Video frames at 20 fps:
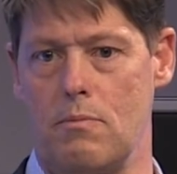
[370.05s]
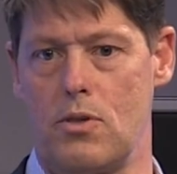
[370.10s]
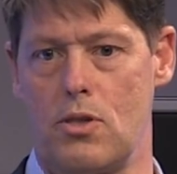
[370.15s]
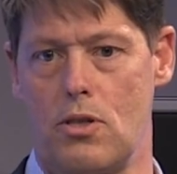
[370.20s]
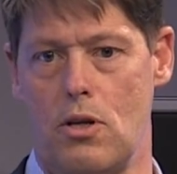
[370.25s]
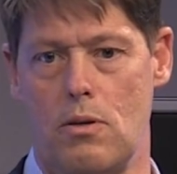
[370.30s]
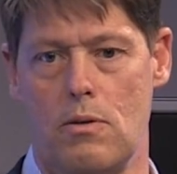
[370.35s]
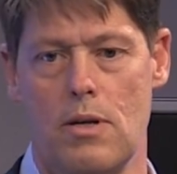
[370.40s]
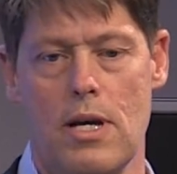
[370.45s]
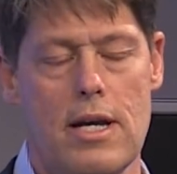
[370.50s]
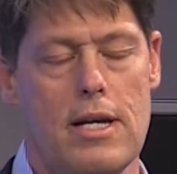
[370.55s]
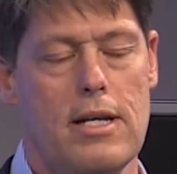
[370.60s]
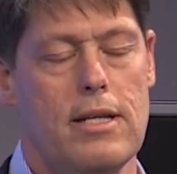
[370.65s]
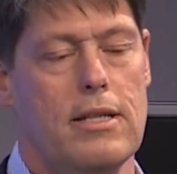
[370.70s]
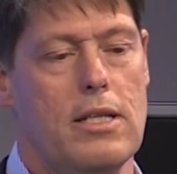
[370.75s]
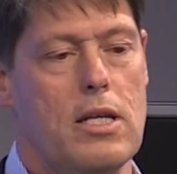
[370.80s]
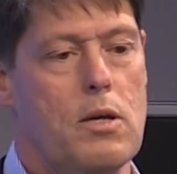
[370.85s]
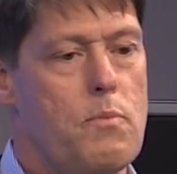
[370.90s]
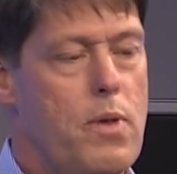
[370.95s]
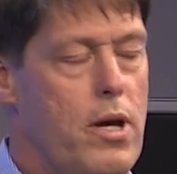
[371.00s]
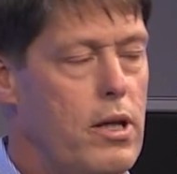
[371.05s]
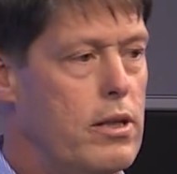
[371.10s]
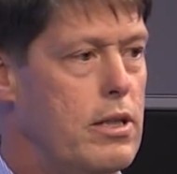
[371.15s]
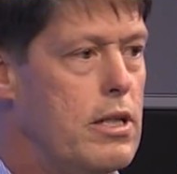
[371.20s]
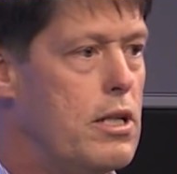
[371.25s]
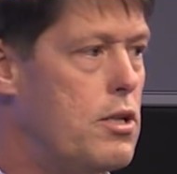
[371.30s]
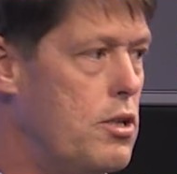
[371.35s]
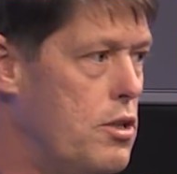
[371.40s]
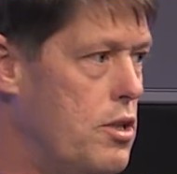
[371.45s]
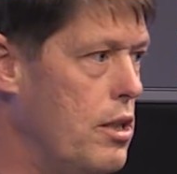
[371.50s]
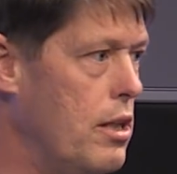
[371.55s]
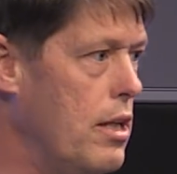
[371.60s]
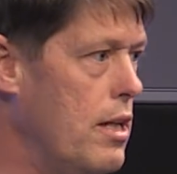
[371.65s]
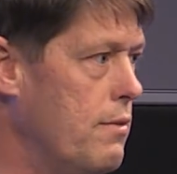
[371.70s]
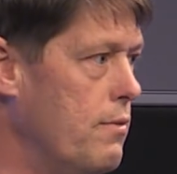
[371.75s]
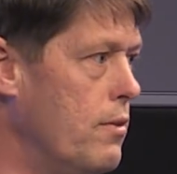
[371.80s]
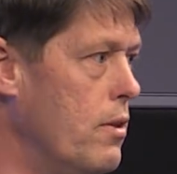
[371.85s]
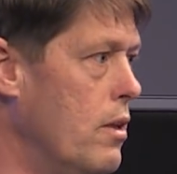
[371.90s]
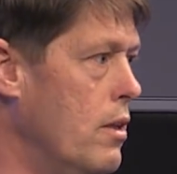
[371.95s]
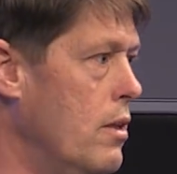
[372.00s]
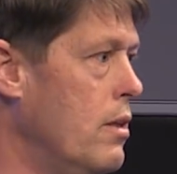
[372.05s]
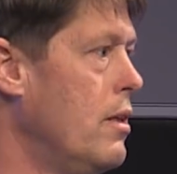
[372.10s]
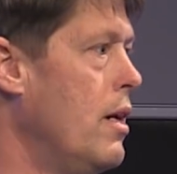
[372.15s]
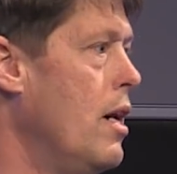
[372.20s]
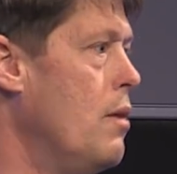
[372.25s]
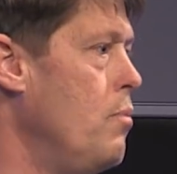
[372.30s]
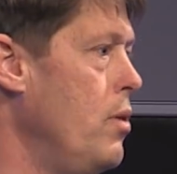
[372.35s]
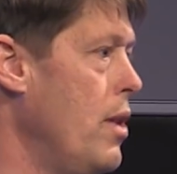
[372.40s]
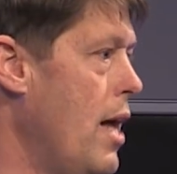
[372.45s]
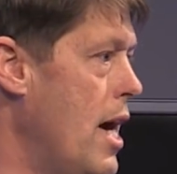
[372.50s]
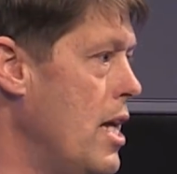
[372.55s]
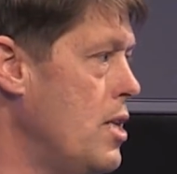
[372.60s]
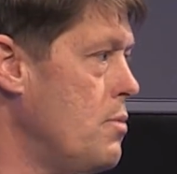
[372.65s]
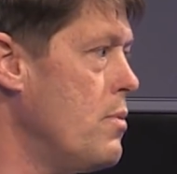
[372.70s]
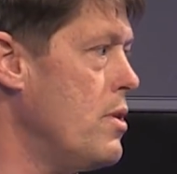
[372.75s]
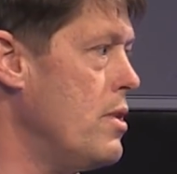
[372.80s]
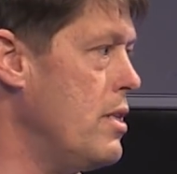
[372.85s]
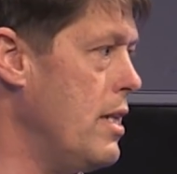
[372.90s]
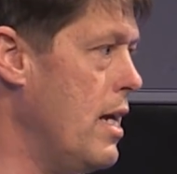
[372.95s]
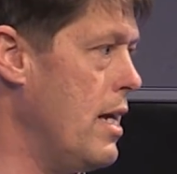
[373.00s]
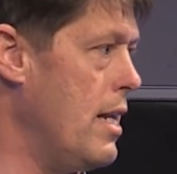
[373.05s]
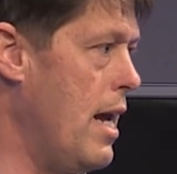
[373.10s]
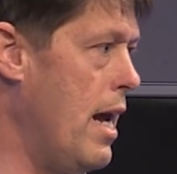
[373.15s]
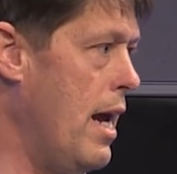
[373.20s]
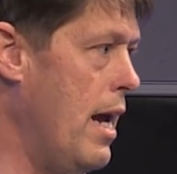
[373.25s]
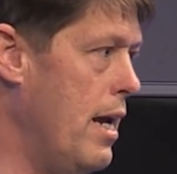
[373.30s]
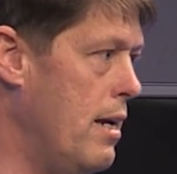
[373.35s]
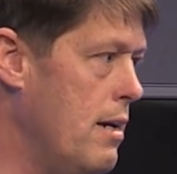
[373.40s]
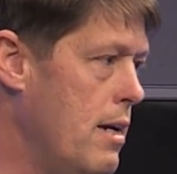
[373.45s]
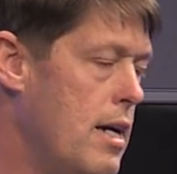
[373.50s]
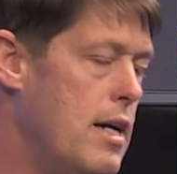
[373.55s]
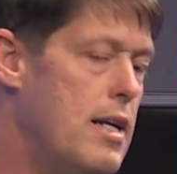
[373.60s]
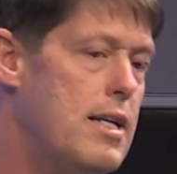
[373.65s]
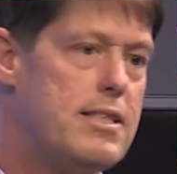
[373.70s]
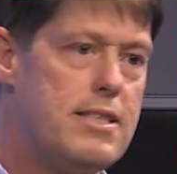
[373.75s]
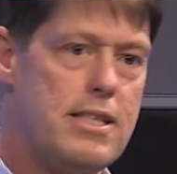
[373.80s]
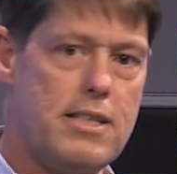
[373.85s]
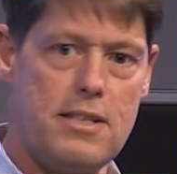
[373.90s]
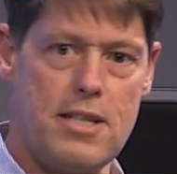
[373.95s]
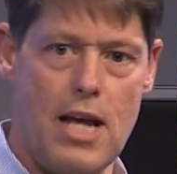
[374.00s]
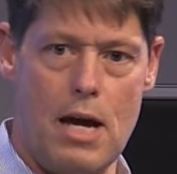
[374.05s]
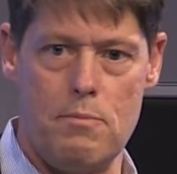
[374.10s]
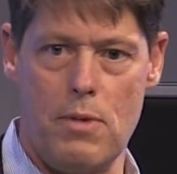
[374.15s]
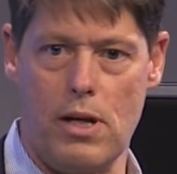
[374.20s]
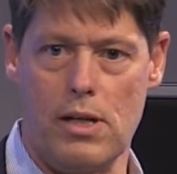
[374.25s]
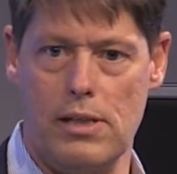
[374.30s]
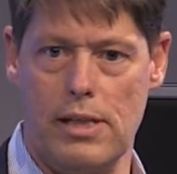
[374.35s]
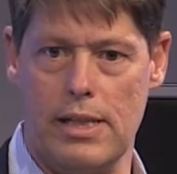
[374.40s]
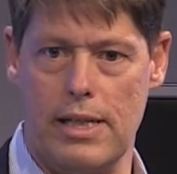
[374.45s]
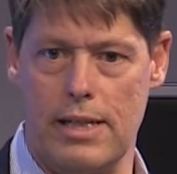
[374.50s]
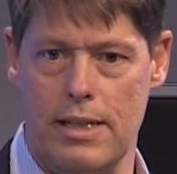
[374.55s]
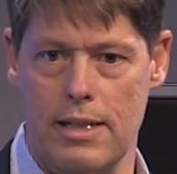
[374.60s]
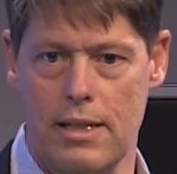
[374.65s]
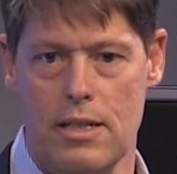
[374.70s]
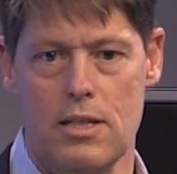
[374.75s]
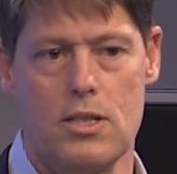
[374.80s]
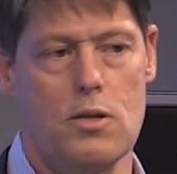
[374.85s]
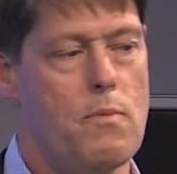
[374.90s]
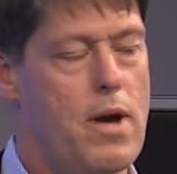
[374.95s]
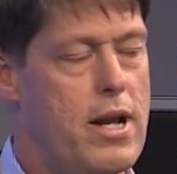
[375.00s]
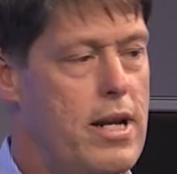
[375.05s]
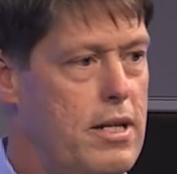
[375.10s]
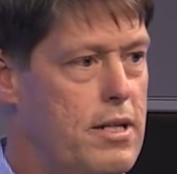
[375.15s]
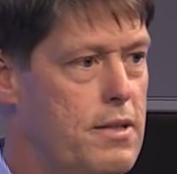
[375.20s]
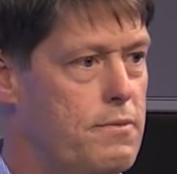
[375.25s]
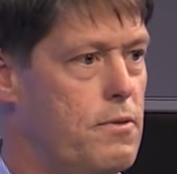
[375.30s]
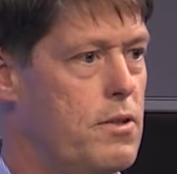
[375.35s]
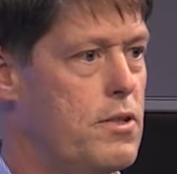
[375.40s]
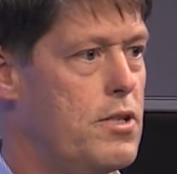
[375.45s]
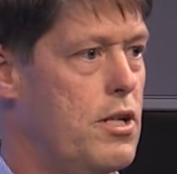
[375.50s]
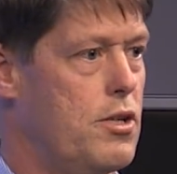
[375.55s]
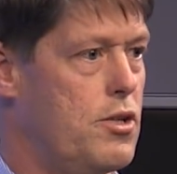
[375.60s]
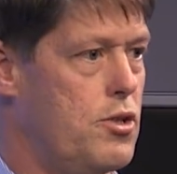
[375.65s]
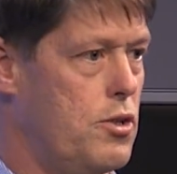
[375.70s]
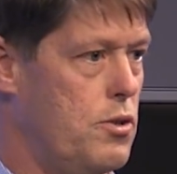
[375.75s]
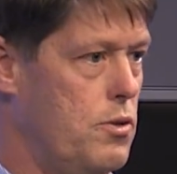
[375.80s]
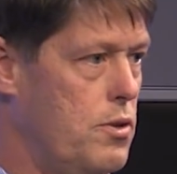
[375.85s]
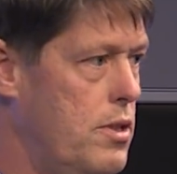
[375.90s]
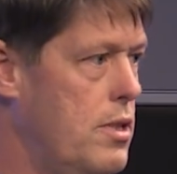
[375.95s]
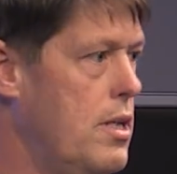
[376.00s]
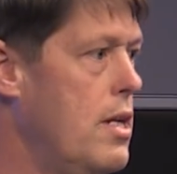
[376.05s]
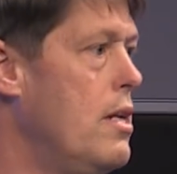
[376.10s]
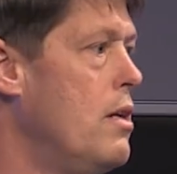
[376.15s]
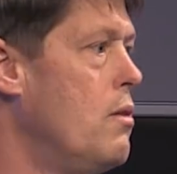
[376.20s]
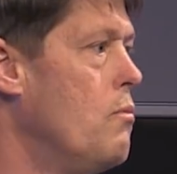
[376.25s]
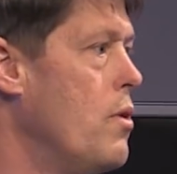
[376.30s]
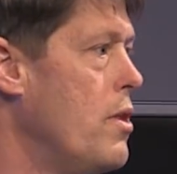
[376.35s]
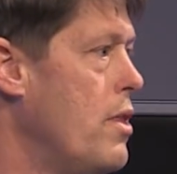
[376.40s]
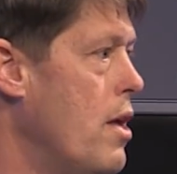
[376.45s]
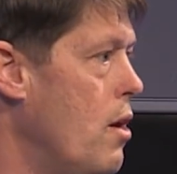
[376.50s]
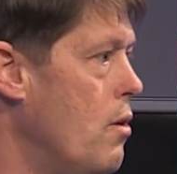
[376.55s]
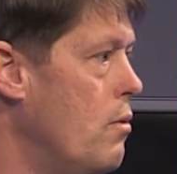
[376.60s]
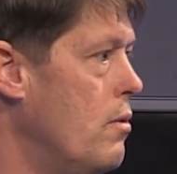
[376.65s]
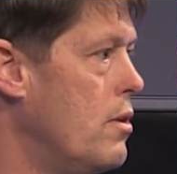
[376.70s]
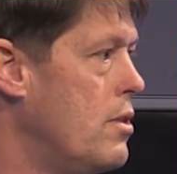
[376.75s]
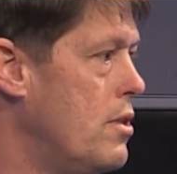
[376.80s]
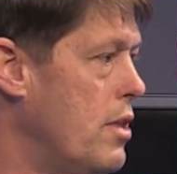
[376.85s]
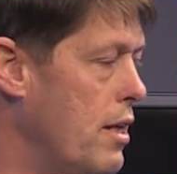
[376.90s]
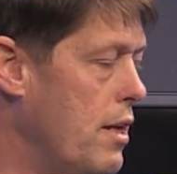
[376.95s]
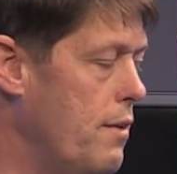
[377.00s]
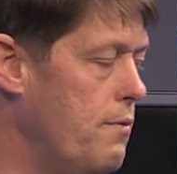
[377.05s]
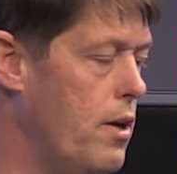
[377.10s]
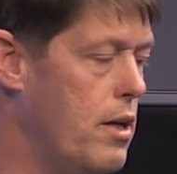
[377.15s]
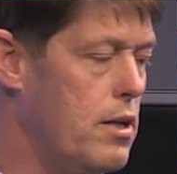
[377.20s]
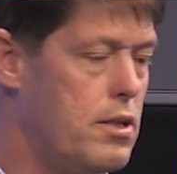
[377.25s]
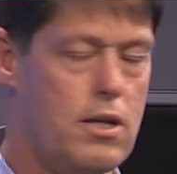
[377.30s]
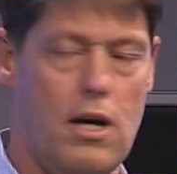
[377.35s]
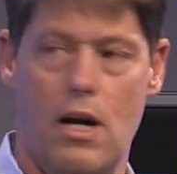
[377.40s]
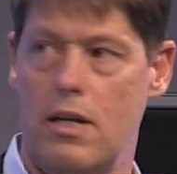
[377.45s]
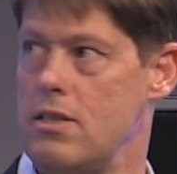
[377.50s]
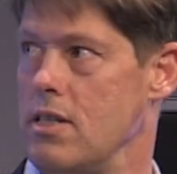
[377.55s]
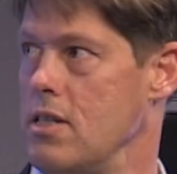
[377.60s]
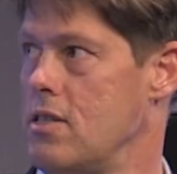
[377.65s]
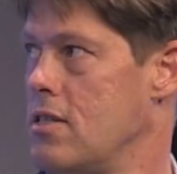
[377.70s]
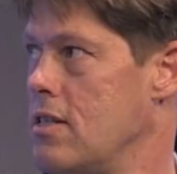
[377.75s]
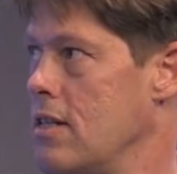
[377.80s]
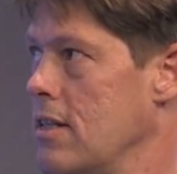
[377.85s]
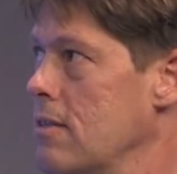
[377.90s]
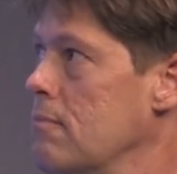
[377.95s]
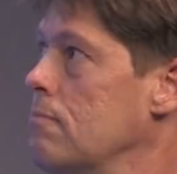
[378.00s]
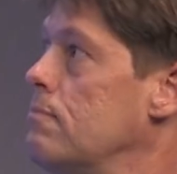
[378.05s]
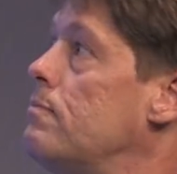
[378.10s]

So the ability to deliver a plasmid DNA systemically to many different tissues without significant toxicity.